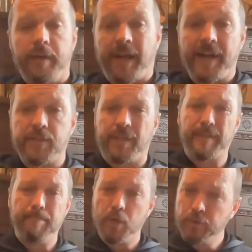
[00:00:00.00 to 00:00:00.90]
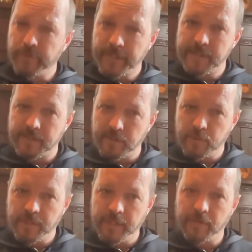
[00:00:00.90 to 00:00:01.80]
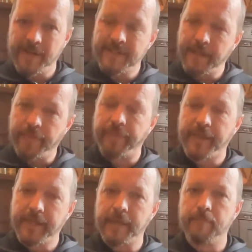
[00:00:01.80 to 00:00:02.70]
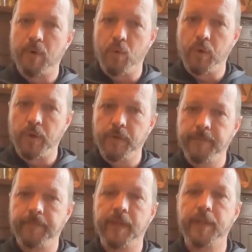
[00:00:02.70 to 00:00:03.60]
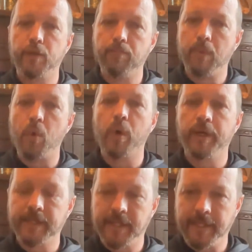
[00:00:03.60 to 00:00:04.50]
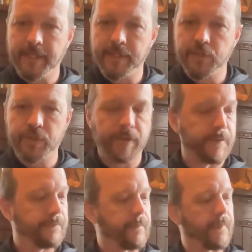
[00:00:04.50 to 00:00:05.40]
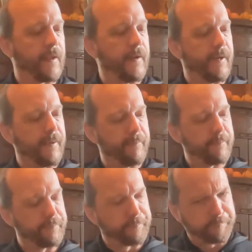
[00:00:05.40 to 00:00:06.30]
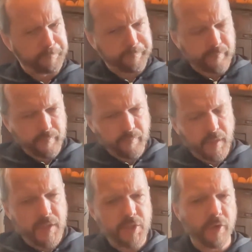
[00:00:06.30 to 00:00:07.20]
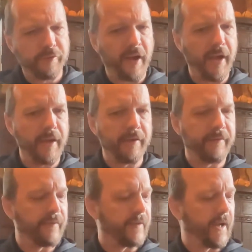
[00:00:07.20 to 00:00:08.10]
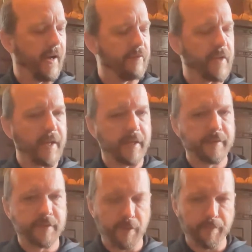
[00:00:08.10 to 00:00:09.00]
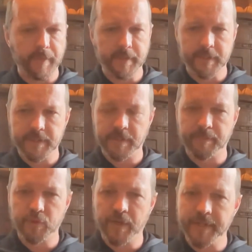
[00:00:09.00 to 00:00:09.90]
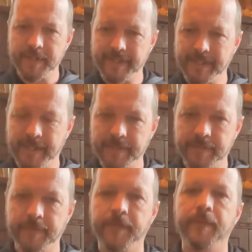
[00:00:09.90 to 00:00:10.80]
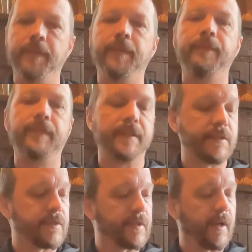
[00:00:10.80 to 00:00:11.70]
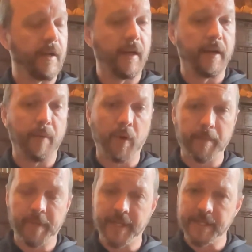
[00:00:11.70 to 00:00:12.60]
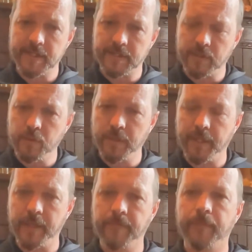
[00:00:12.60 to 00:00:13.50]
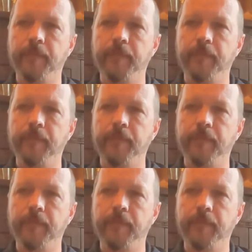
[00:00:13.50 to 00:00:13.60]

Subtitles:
actually moving slowly. You're actually thinking more, and you're more engaged. Um, so if I have like something I'm trying to get, and I want to play it slowly,